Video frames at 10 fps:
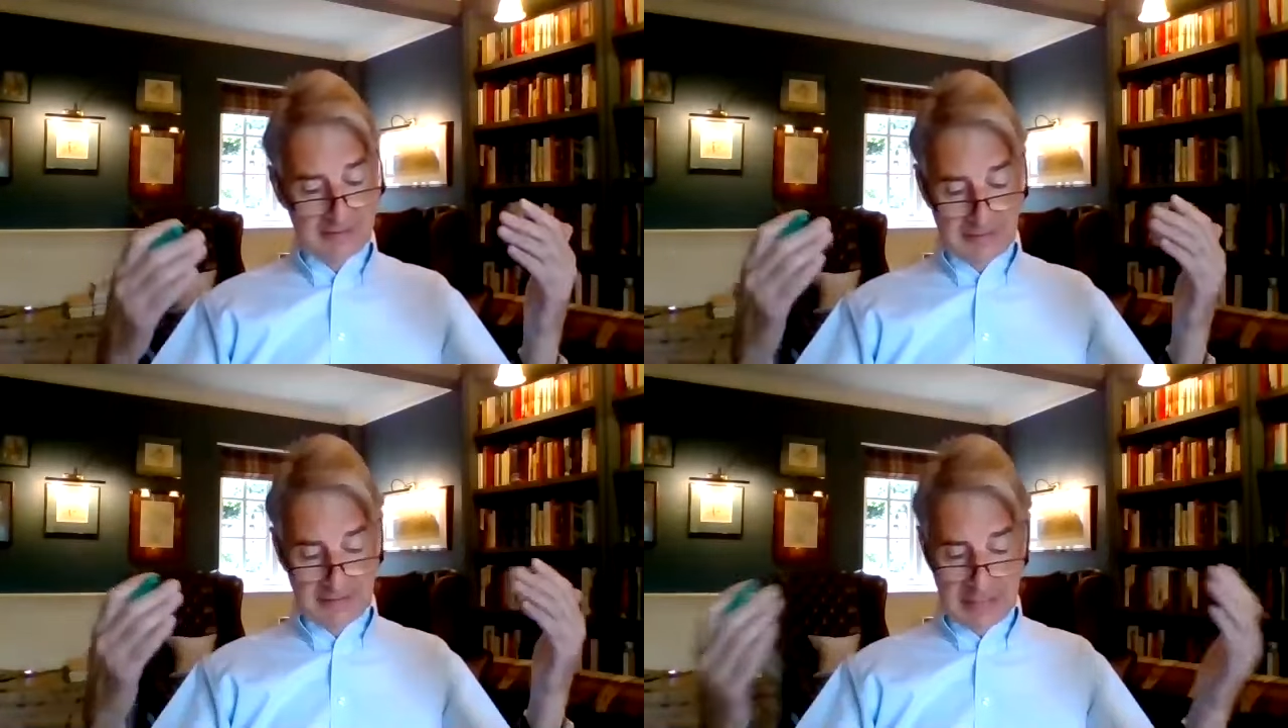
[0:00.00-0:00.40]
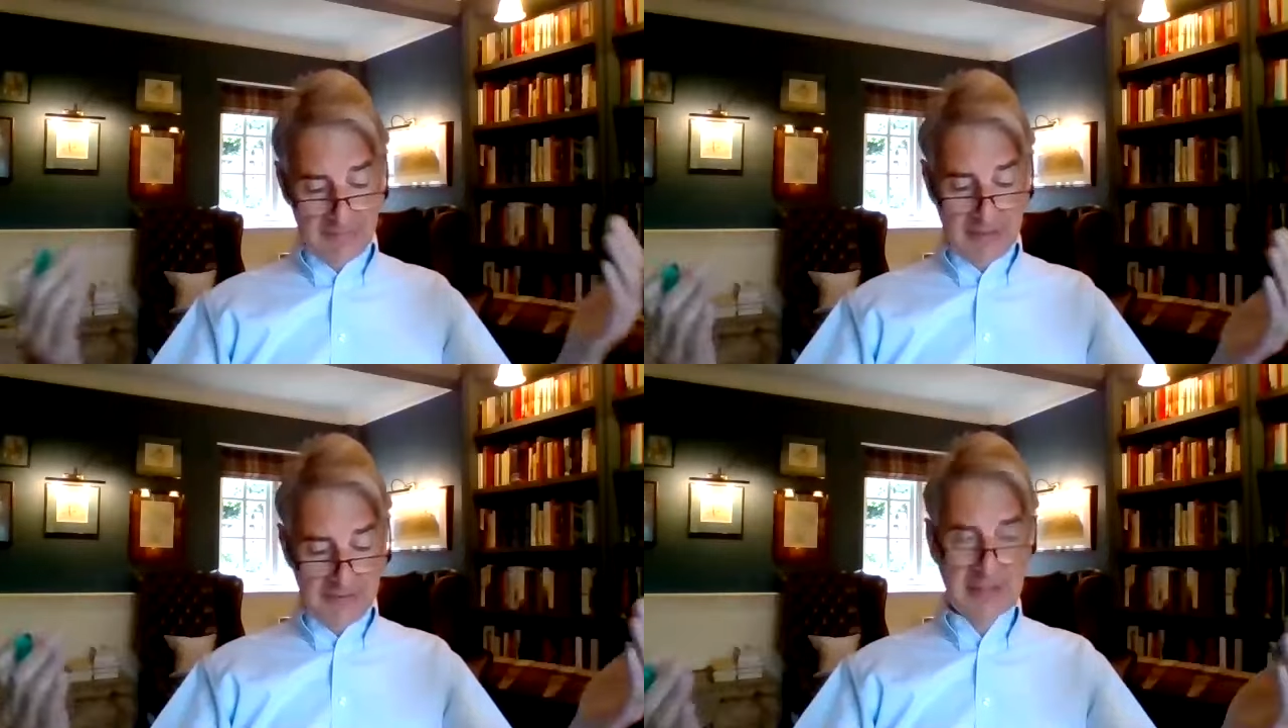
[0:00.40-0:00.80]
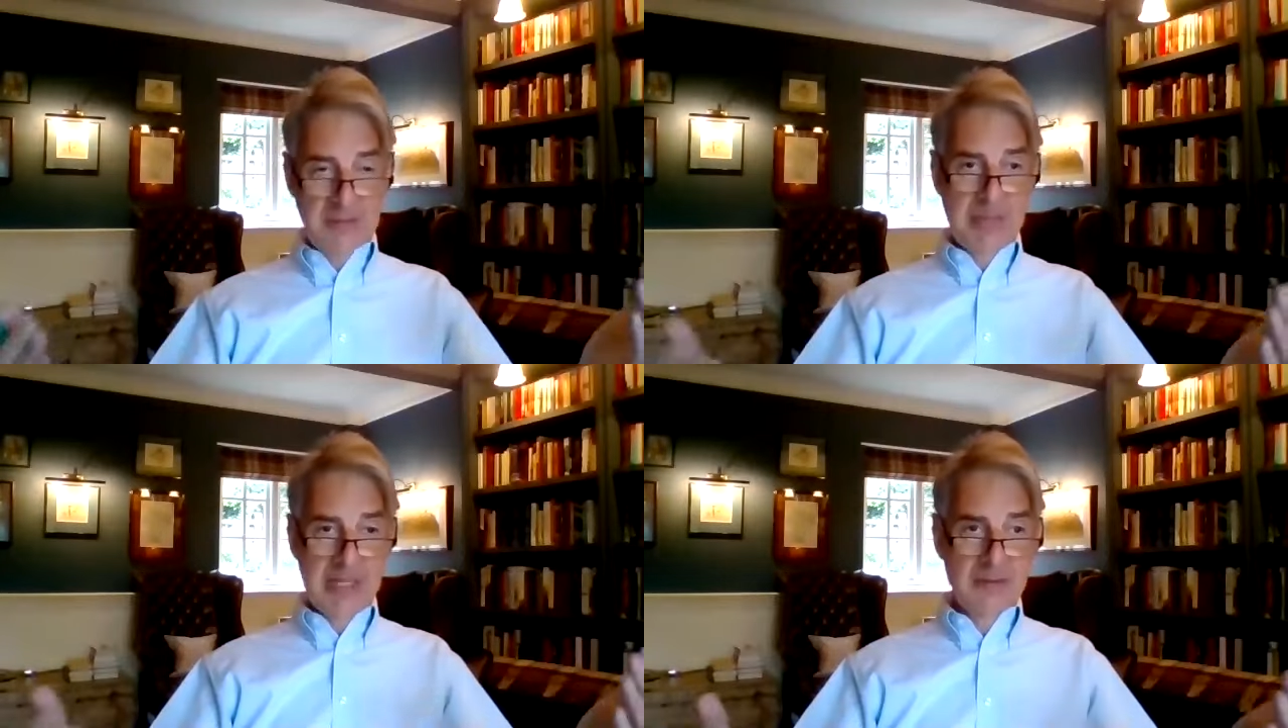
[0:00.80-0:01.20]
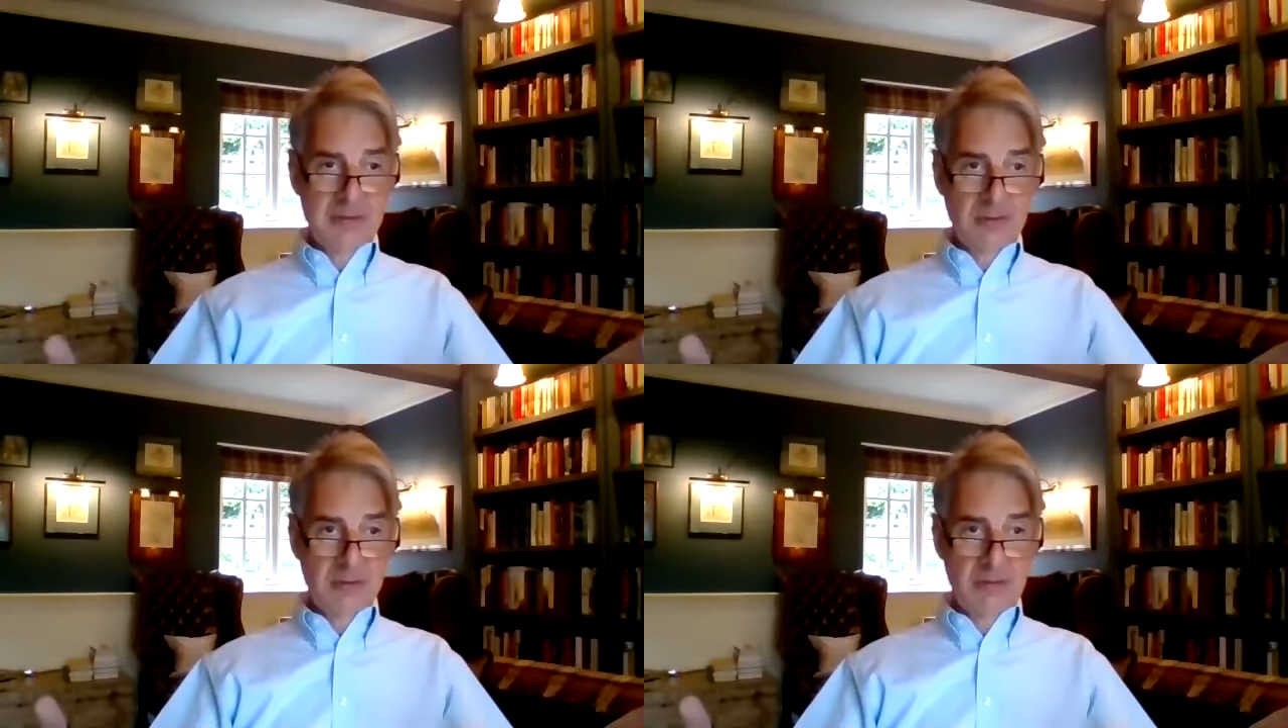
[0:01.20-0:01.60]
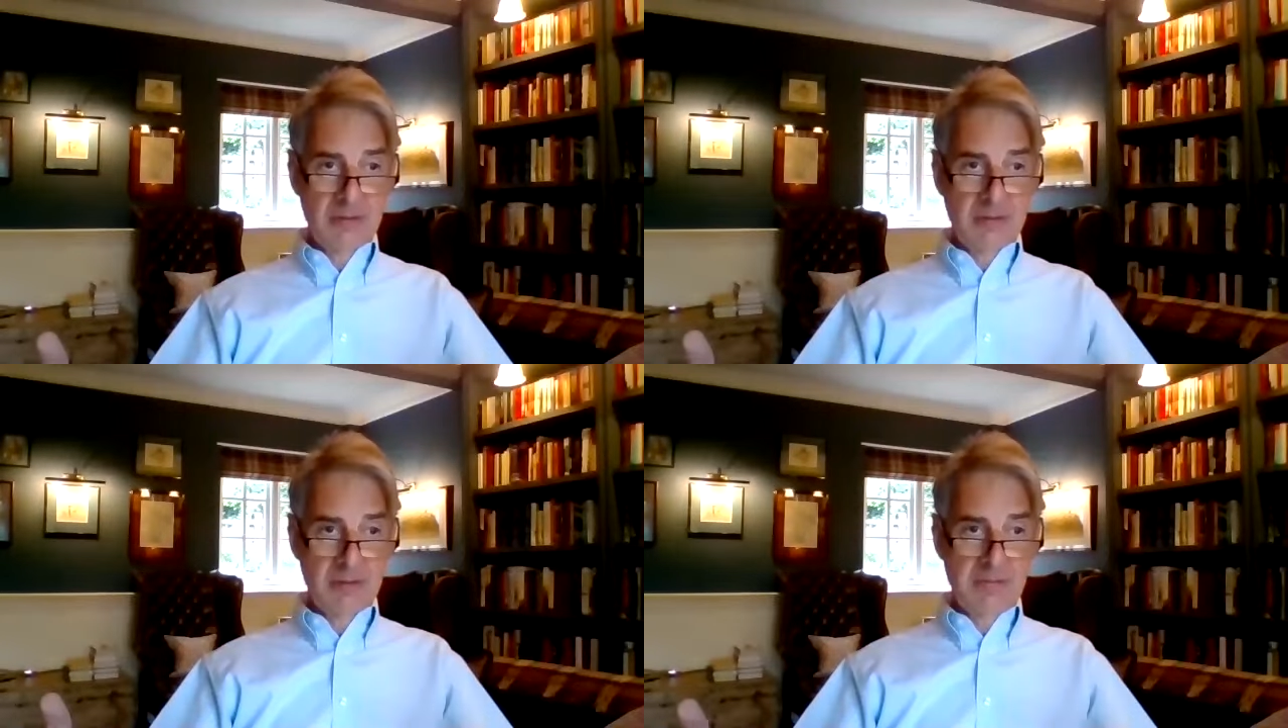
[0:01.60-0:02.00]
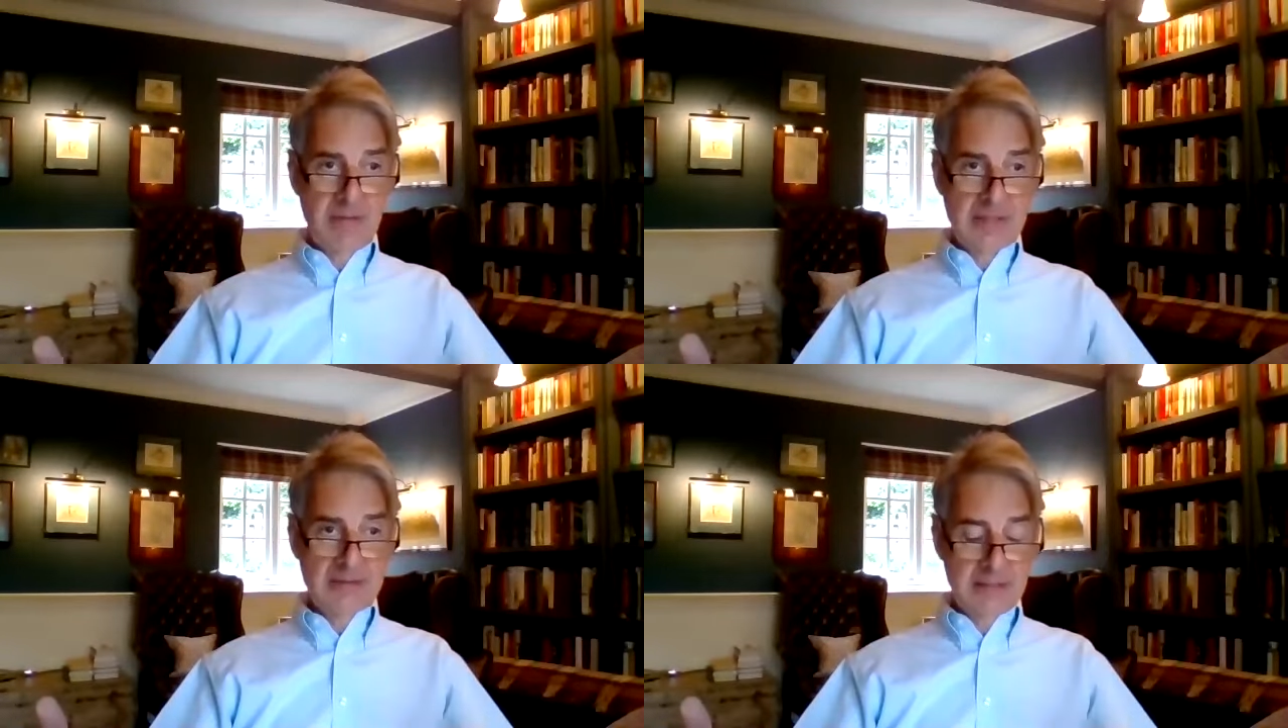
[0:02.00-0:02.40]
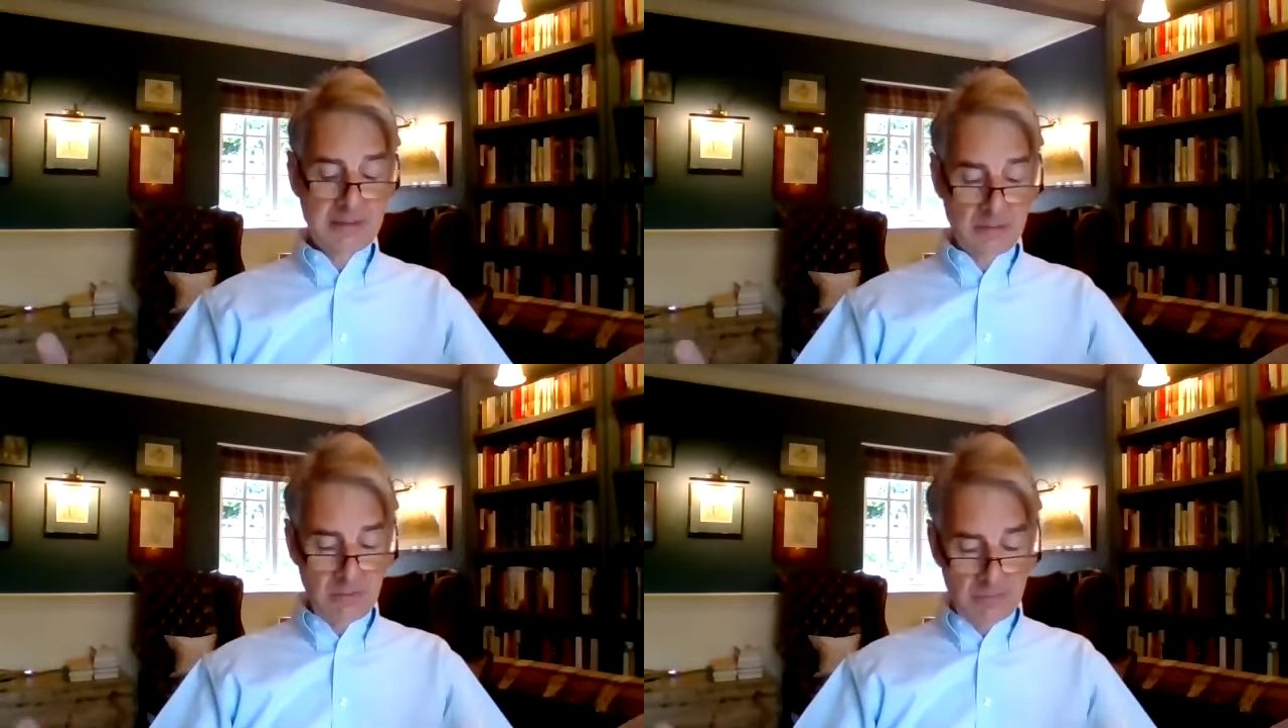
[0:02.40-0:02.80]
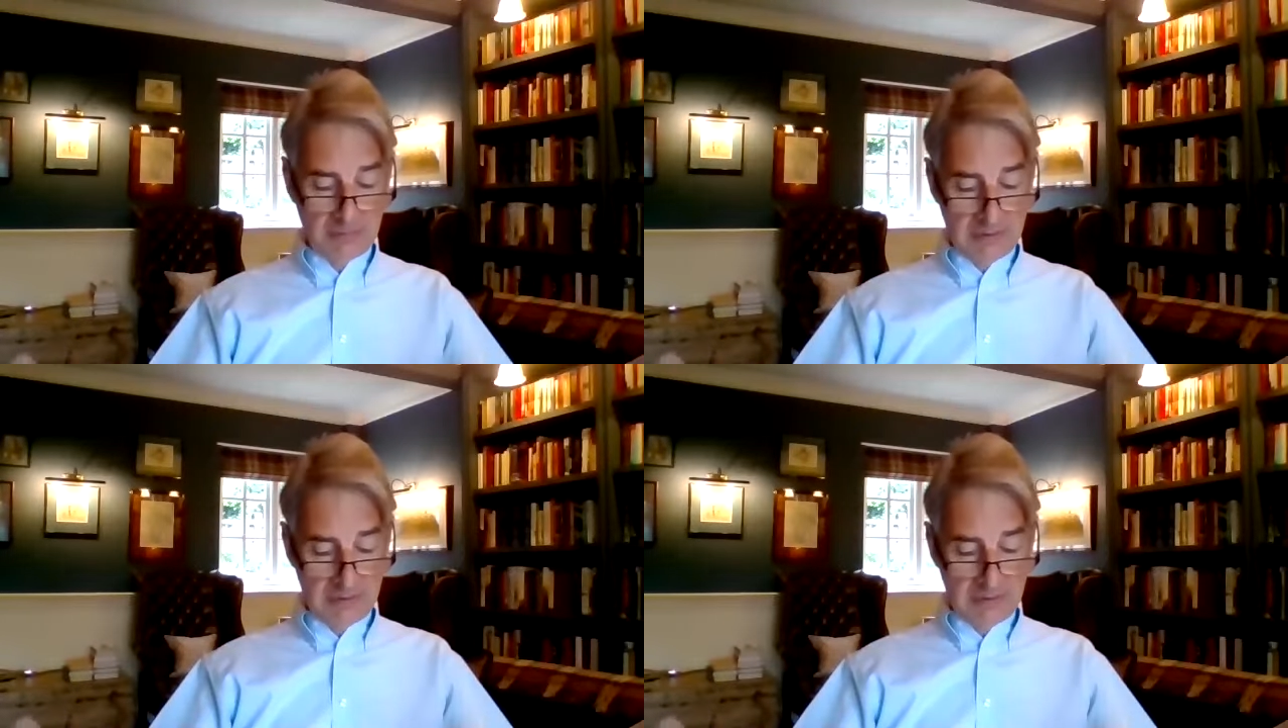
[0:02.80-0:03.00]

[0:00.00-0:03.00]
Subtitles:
and everything depends on a vaccine or an